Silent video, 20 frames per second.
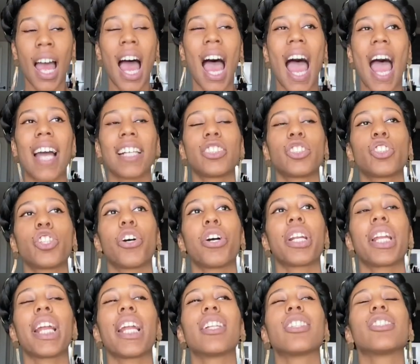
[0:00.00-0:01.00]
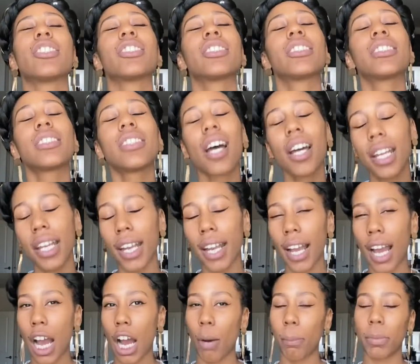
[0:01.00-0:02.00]
I started studying
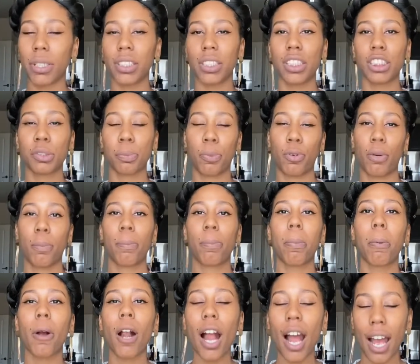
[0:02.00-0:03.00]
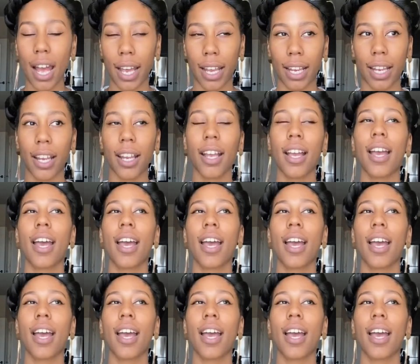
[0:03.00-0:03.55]
how Manish Prabhai